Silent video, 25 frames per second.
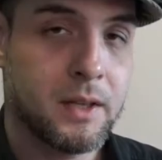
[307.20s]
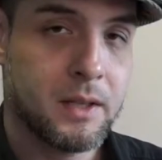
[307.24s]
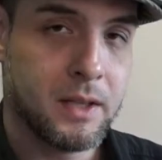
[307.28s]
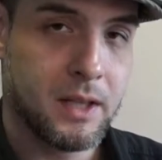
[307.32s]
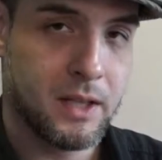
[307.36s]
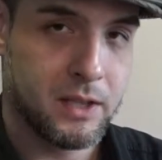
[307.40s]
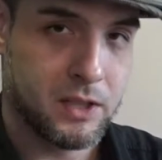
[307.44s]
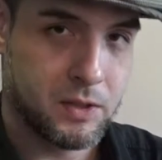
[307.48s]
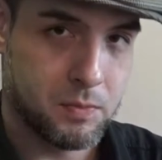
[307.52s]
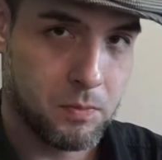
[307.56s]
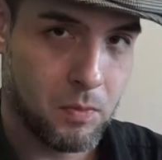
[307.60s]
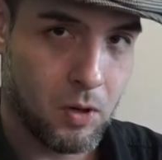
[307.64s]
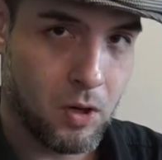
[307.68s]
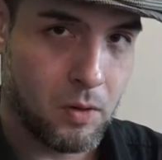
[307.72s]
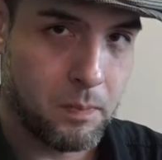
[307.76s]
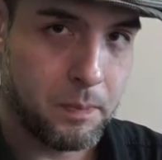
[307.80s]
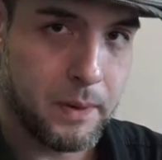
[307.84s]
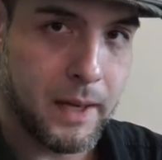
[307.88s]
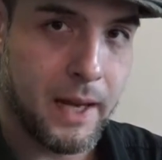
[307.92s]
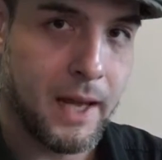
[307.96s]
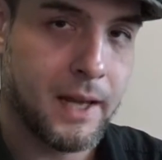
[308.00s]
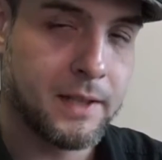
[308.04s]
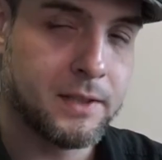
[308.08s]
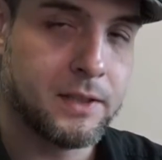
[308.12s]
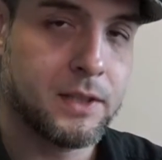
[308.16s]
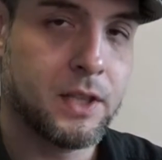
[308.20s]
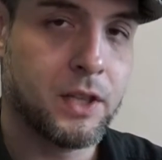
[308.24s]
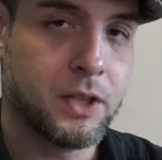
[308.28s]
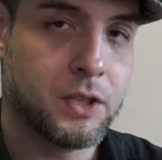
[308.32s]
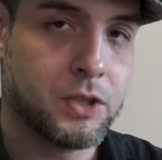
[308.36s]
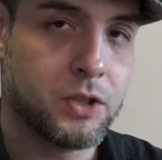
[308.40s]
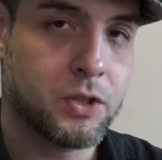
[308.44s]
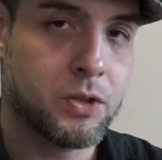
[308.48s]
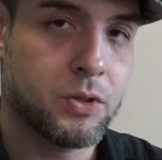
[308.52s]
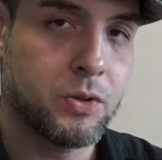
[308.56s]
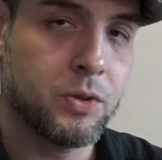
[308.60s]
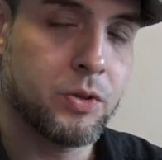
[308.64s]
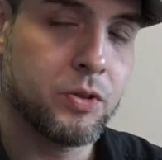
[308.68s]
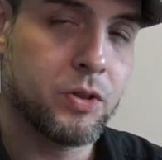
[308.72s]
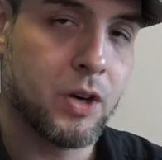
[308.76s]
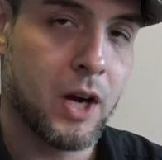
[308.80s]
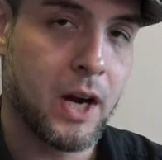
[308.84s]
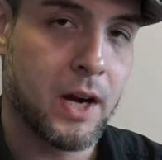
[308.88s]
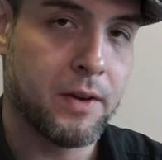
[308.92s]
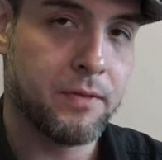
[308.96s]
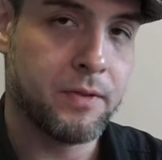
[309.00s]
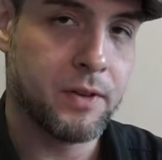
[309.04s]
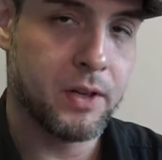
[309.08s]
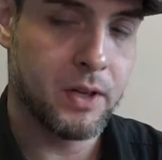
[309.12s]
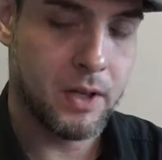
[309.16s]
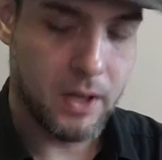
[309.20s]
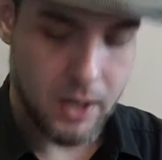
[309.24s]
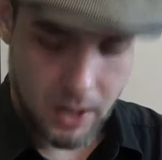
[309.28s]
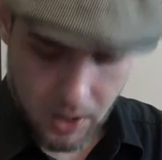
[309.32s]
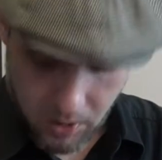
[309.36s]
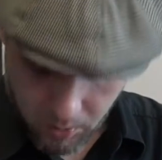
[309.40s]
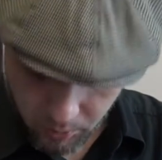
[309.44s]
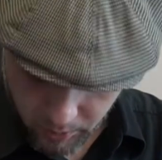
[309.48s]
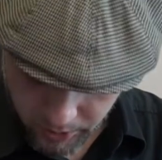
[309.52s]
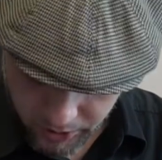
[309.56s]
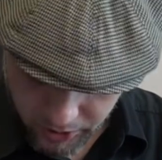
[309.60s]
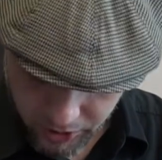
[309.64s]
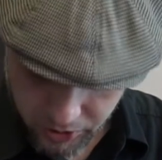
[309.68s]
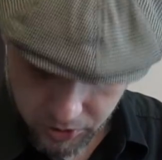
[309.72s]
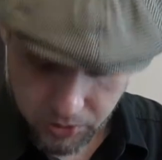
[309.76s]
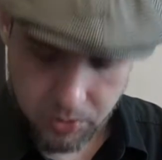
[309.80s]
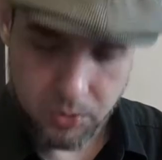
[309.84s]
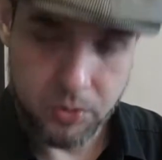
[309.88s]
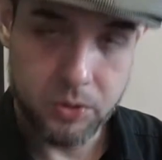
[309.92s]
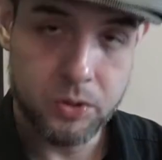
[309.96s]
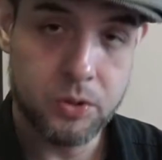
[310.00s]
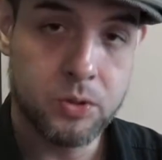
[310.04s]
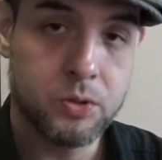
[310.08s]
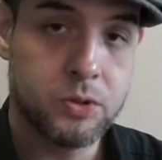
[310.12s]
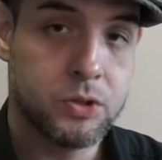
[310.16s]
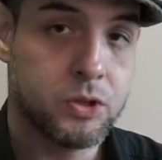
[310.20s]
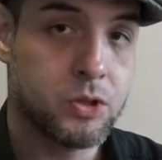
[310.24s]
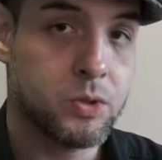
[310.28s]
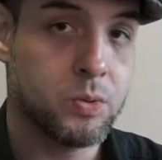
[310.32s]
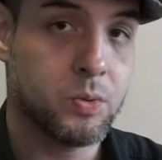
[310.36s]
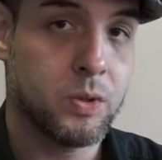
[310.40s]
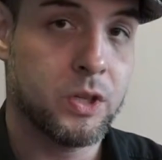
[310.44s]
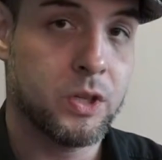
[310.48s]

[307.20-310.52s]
small plastic screwdriver which you use to